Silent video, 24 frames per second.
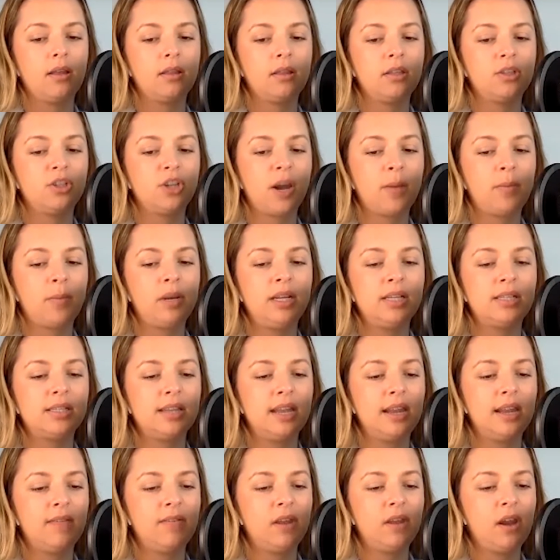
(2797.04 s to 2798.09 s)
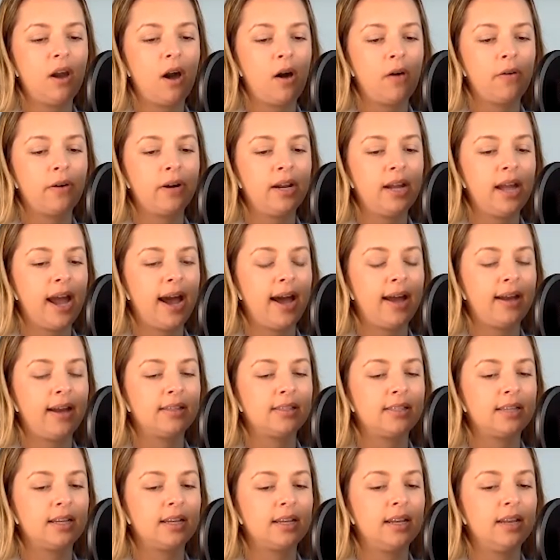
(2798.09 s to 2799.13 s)
the Japanese Navy already had
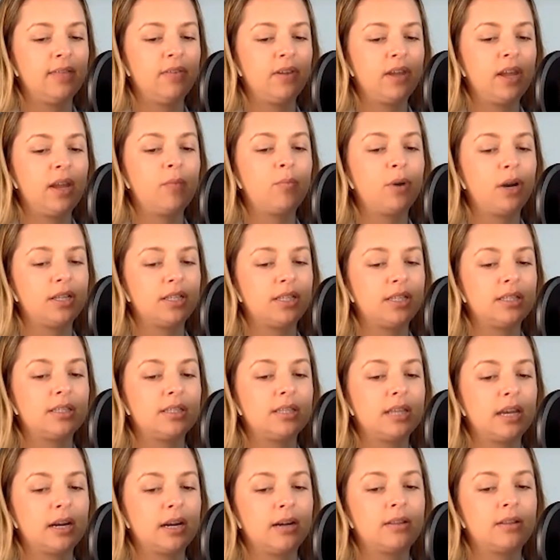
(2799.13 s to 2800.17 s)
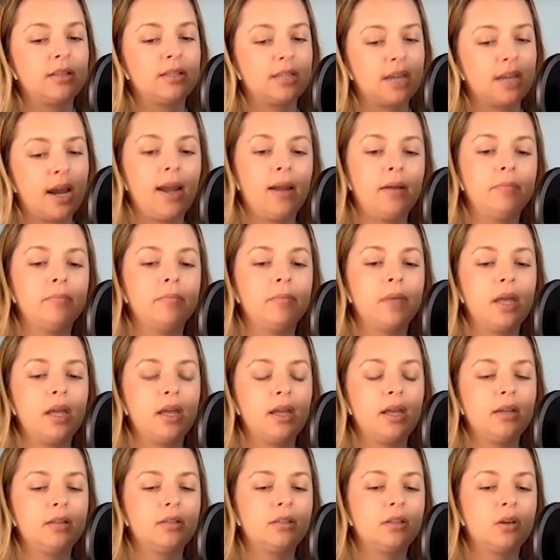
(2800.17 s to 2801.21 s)
a significant presence there at the time,
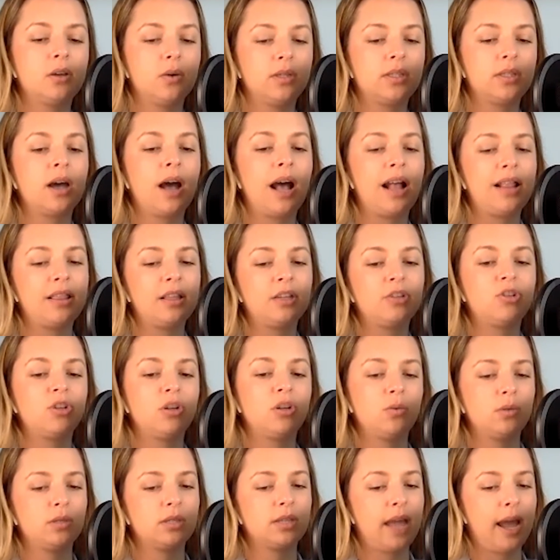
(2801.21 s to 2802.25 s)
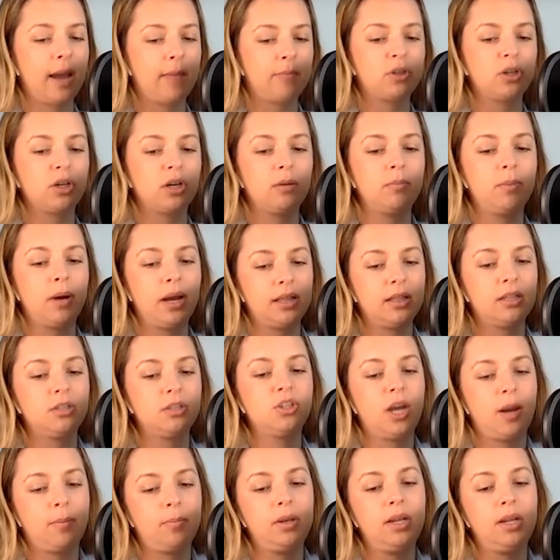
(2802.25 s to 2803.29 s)
so it's thought that she was captured by the
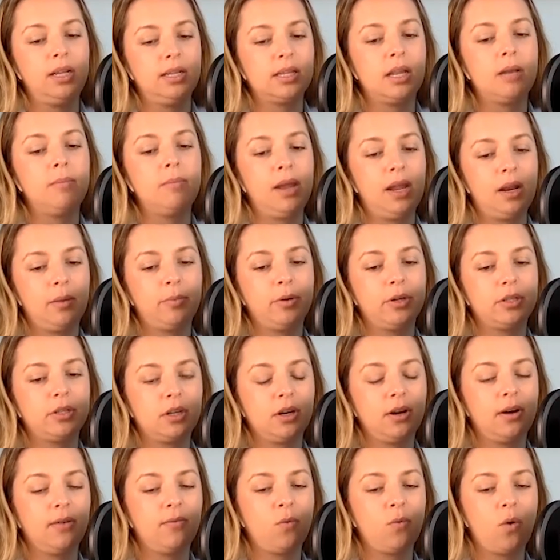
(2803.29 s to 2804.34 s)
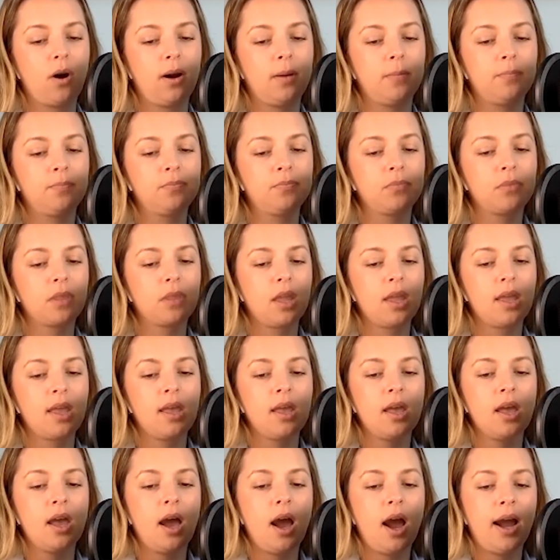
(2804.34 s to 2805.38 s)
Japanese and made a prisoner of war.
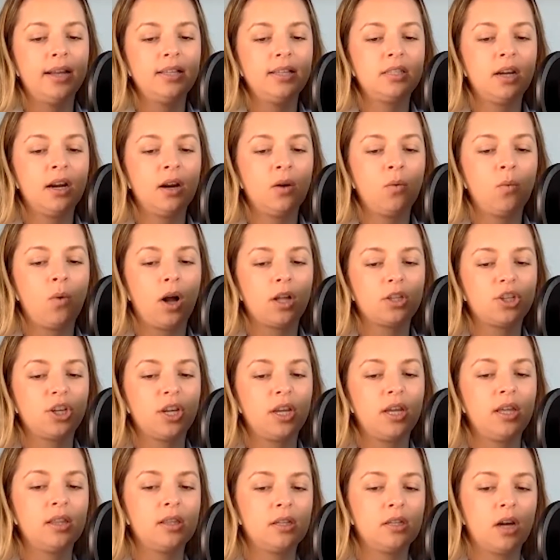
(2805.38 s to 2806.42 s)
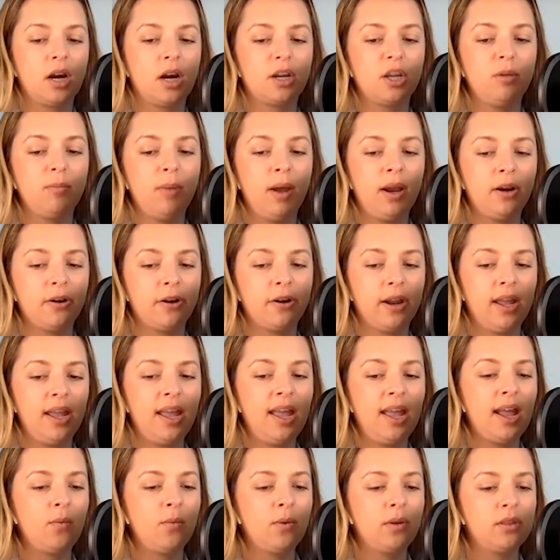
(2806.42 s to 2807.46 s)
I start watching mm. the hmm.
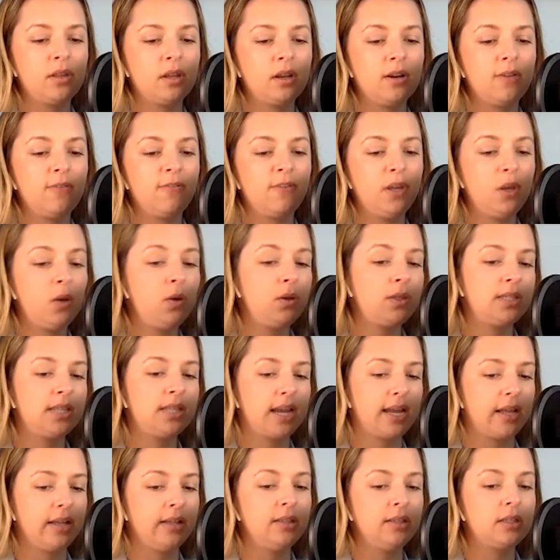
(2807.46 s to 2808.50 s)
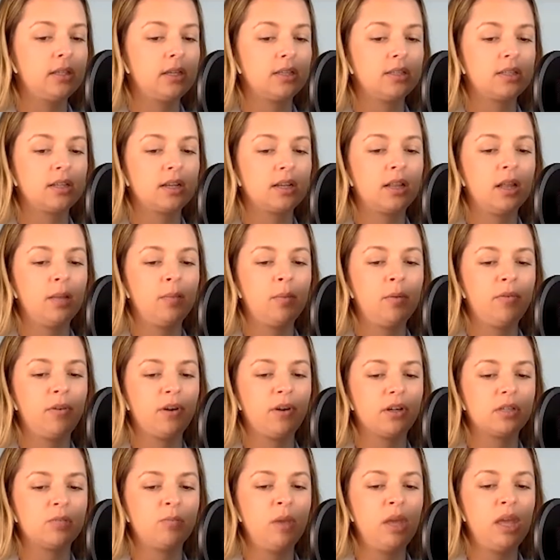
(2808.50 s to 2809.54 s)
documentary, and within a few seconds, there's a clip of
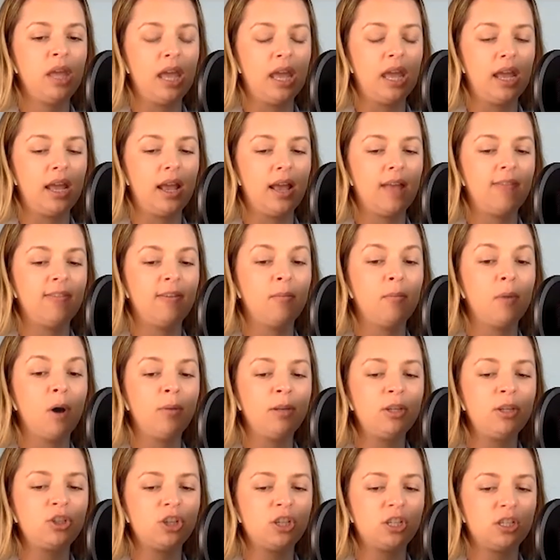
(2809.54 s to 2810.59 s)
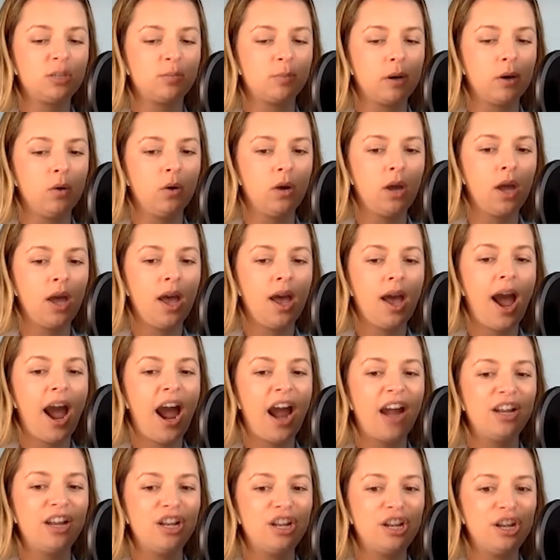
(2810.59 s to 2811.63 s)
her speaking. And the moment she spoke, I